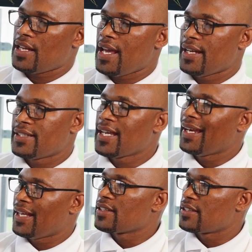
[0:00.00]
and
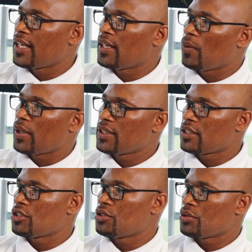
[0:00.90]
talents that I
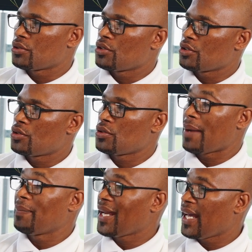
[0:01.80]
wanted to
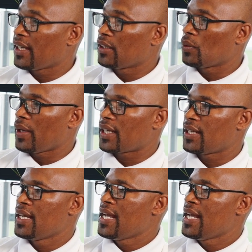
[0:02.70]
apply and work,